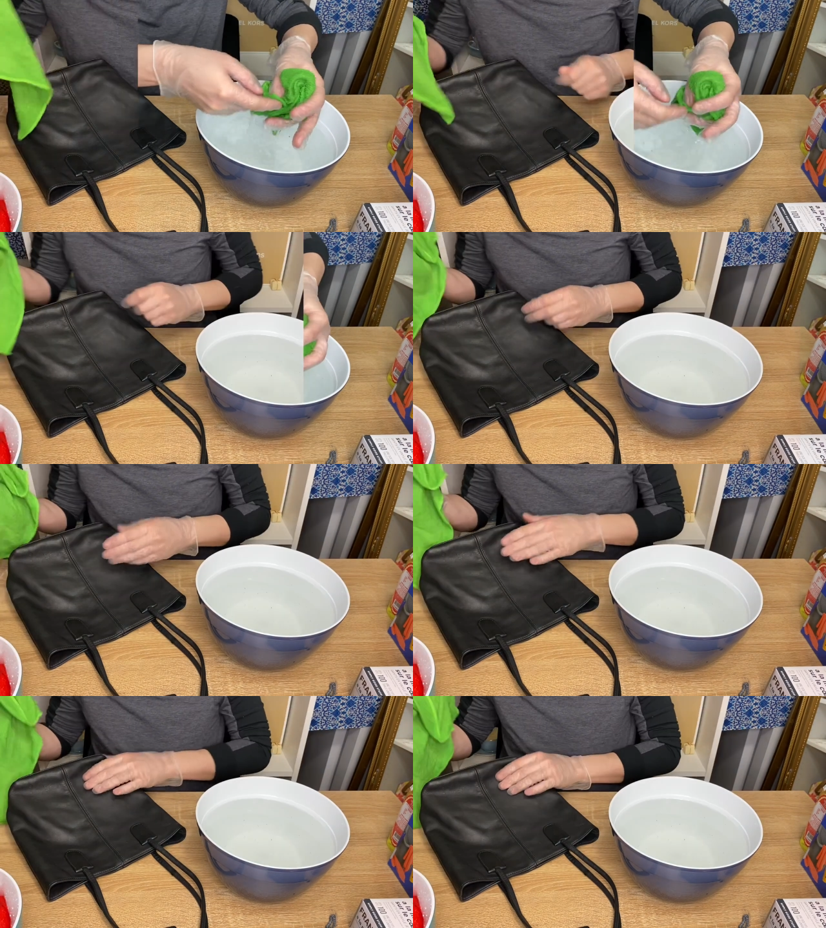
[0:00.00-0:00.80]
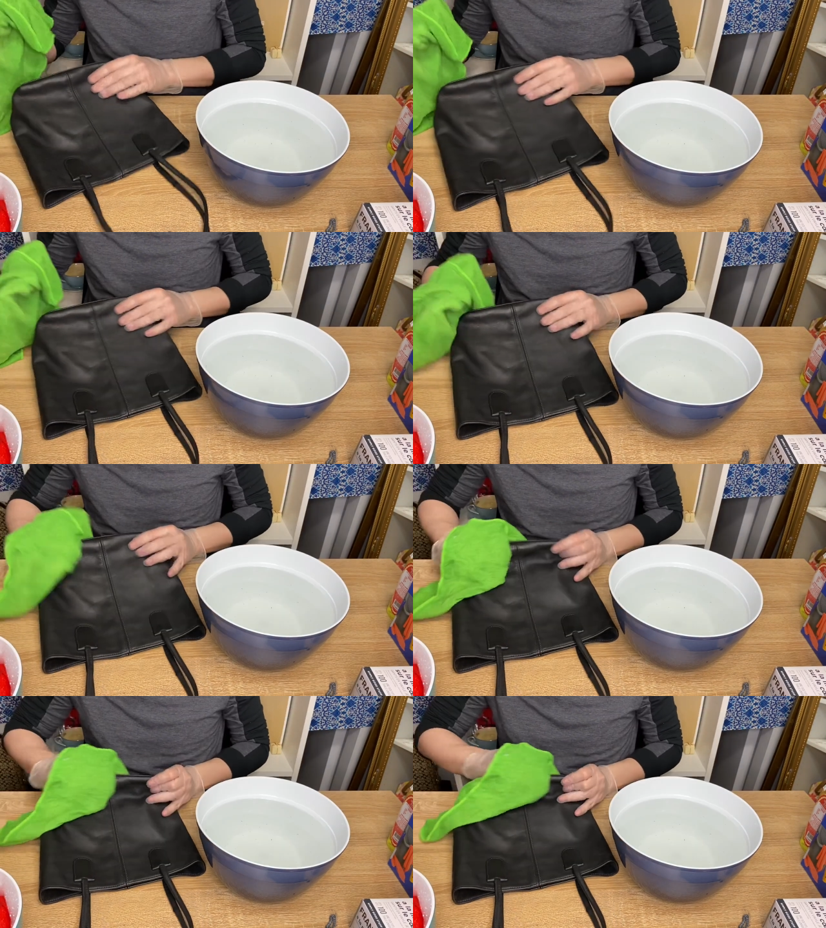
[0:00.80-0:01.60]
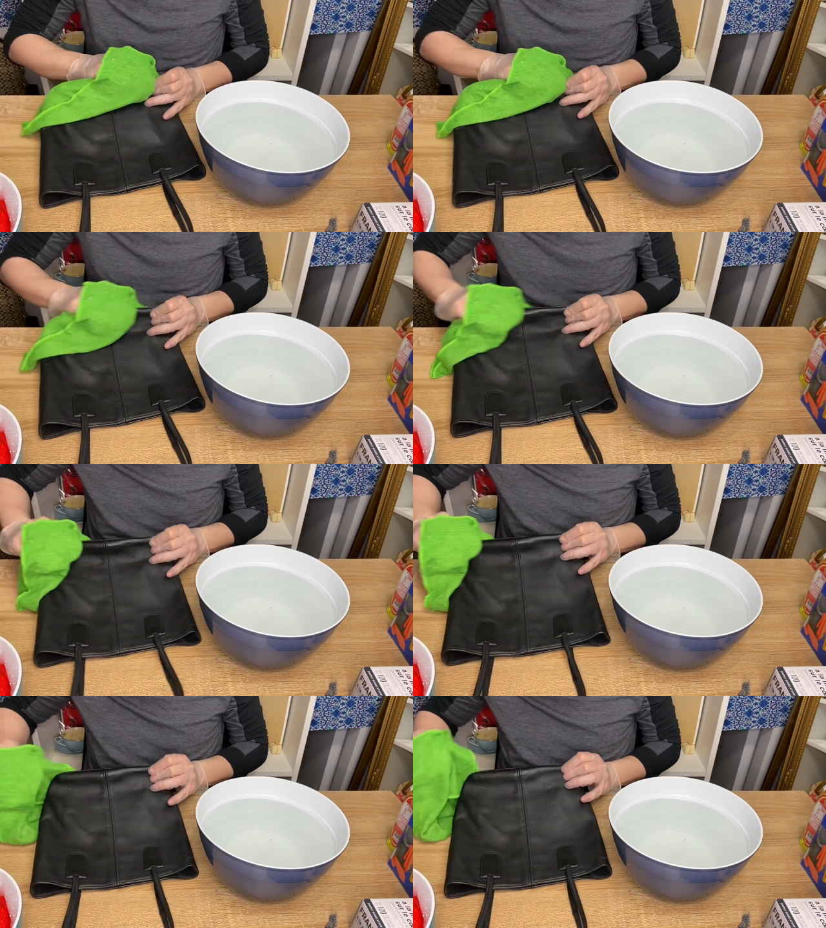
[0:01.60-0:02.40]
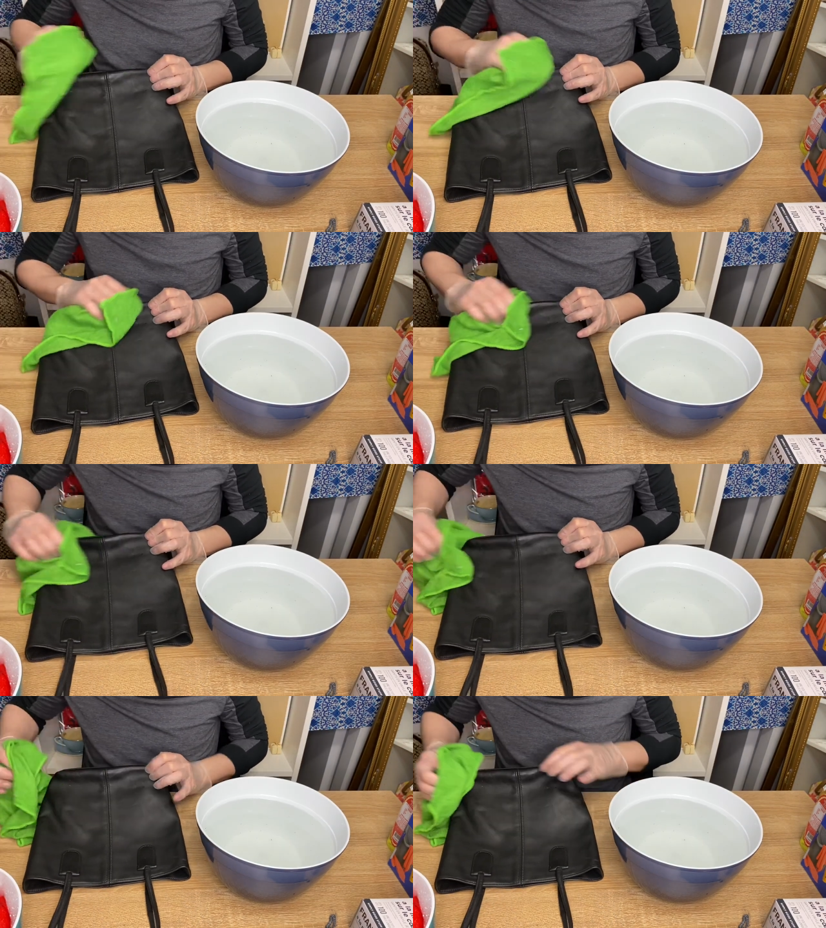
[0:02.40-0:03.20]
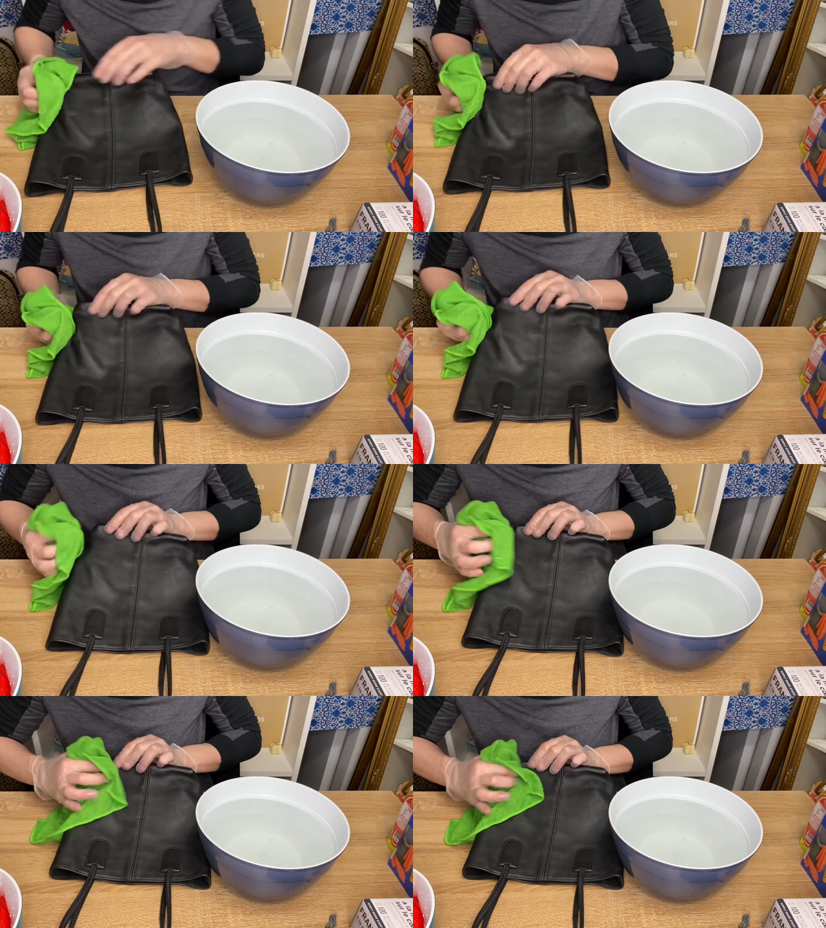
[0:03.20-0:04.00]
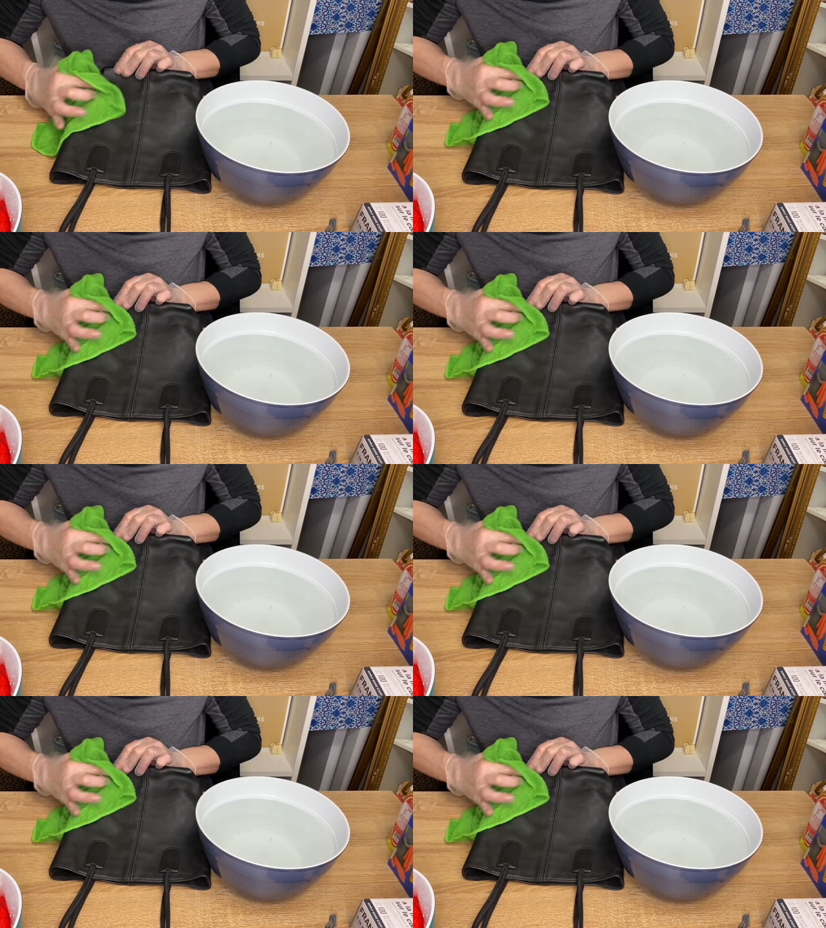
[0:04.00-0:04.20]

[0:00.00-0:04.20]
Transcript: Nobody's mouth can be seen.